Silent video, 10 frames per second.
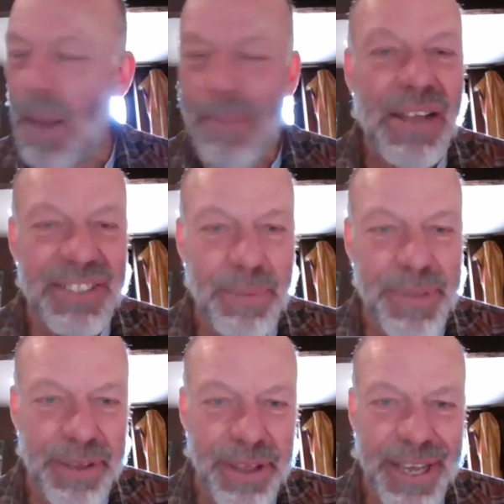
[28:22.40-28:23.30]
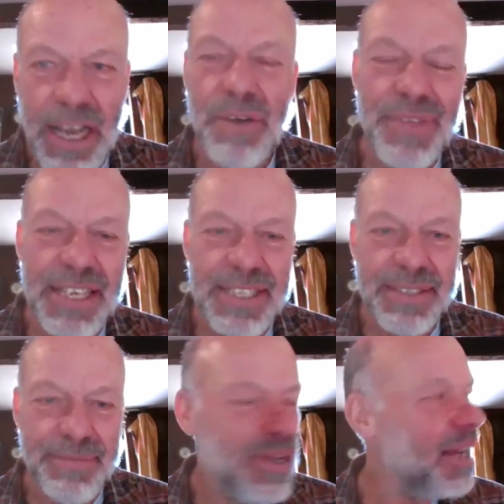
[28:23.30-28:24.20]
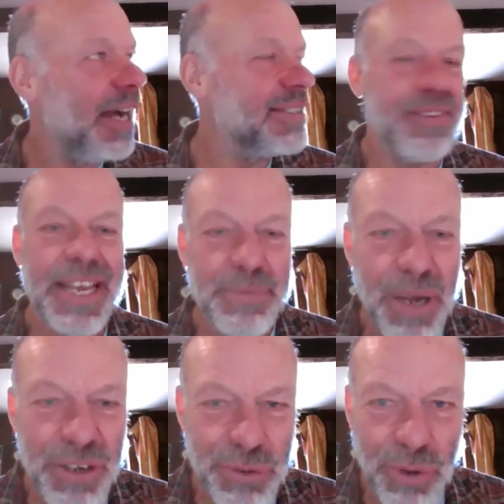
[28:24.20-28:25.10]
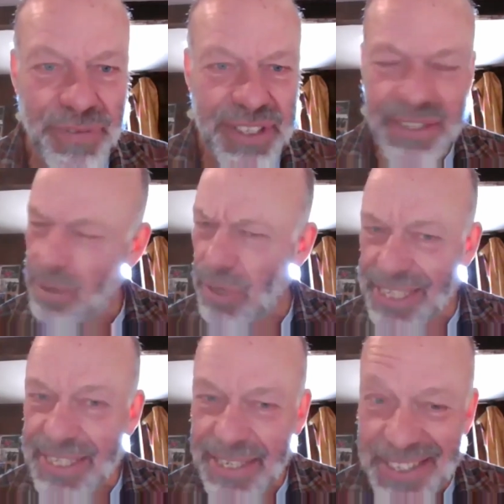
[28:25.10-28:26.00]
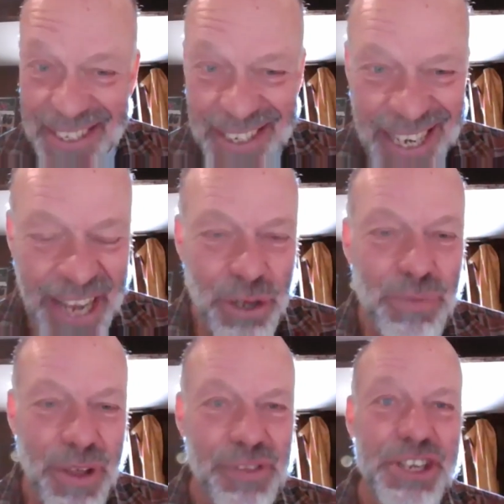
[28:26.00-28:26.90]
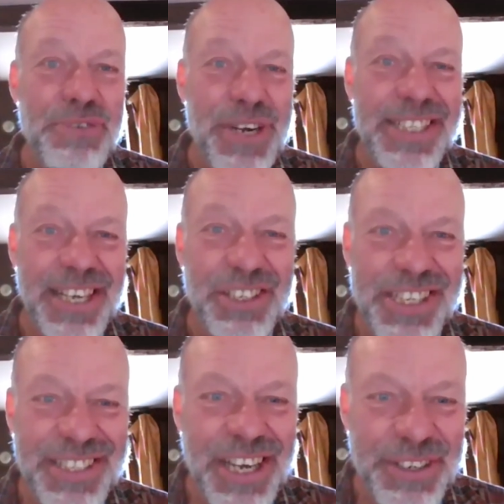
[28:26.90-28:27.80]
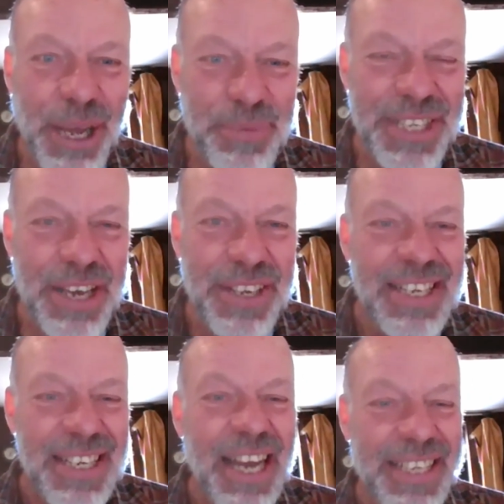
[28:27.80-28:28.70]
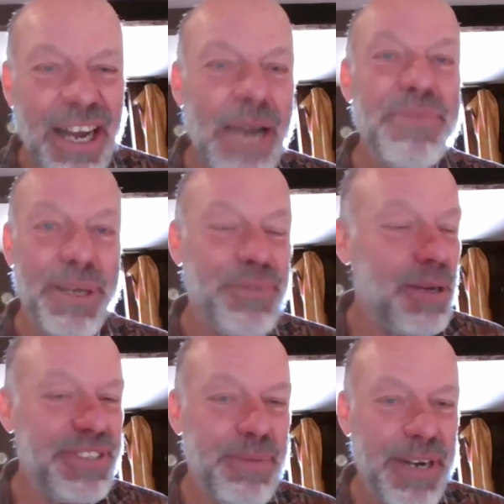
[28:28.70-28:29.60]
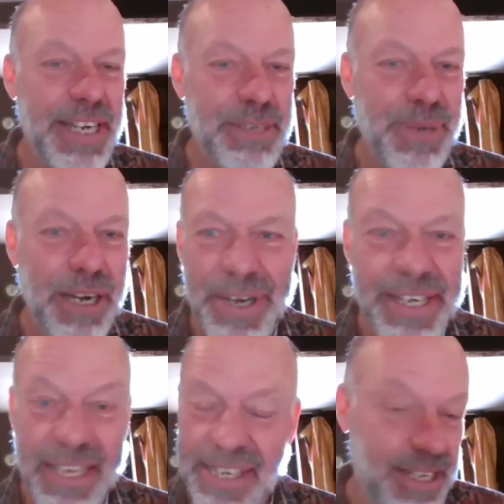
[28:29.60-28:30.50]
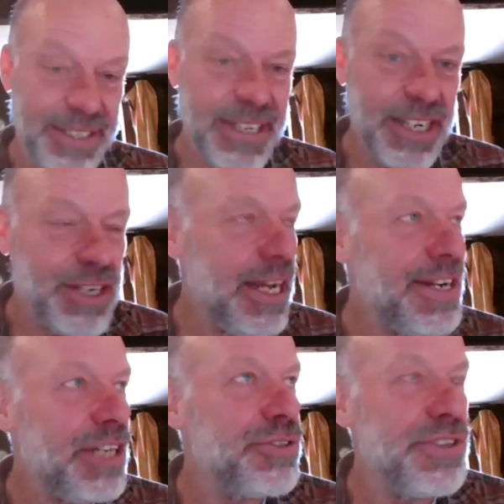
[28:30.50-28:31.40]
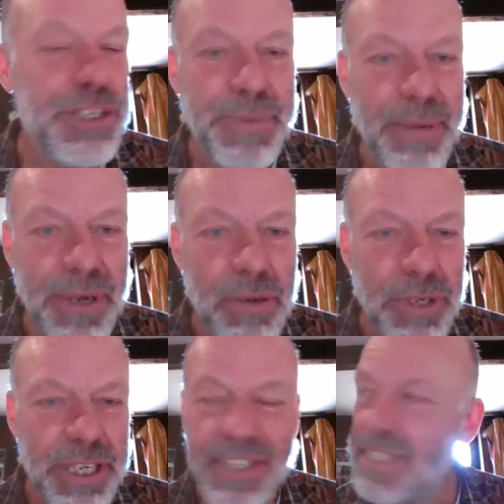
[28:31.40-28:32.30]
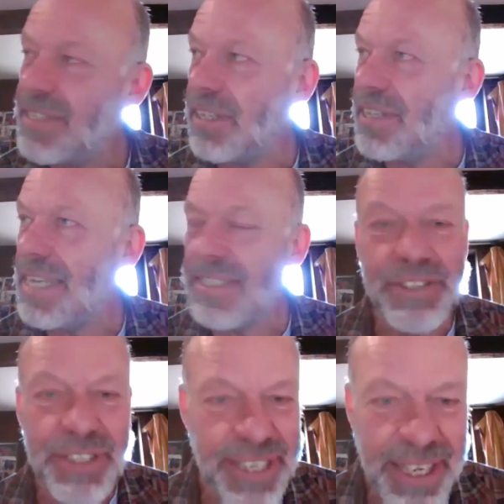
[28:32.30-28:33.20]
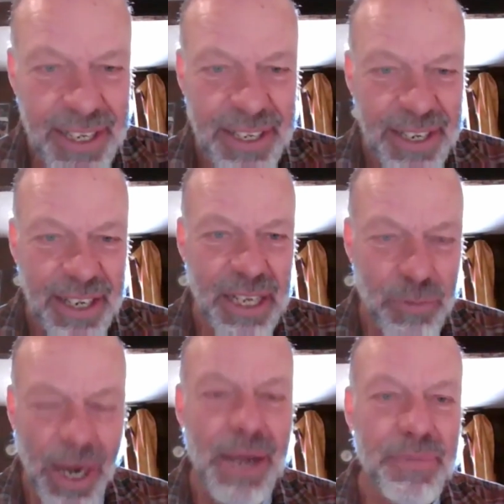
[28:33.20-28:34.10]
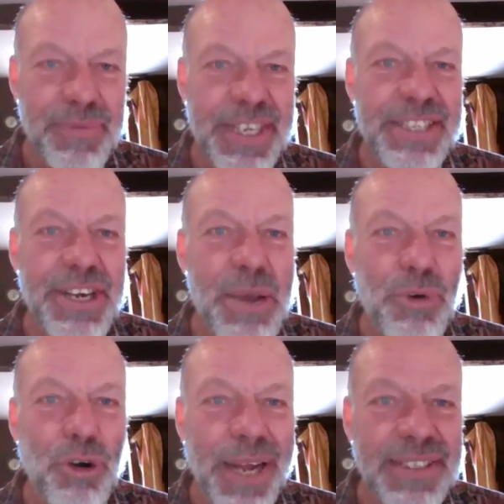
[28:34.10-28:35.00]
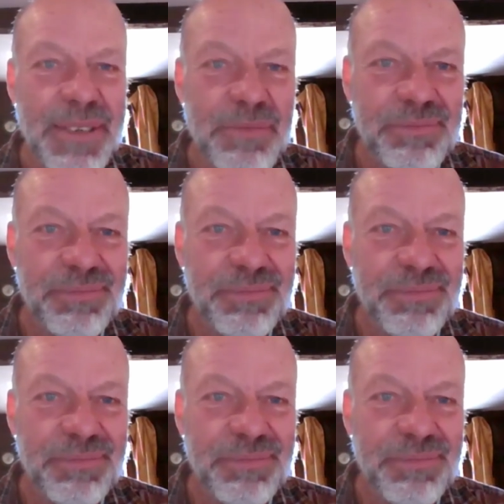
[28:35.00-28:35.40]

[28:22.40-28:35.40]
about something you think, oh, that's bland or obvious. Well, is it? And look what the new research has turned up. So yeah, I'm sometimes stimulated by reading in a national newspaper. Oh, look at this study. That's interesting. Well, need to know more about it.